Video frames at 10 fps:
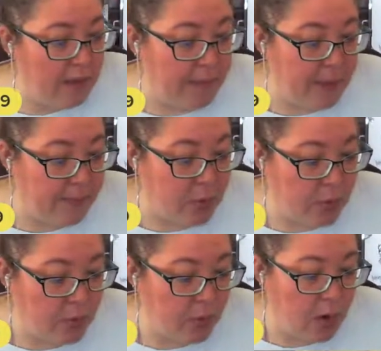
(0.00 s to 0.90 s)
people
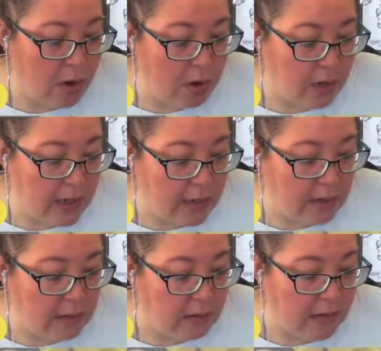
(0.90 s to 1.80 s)
who are
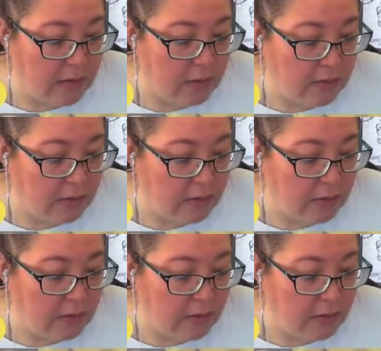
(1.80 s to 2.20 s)
in like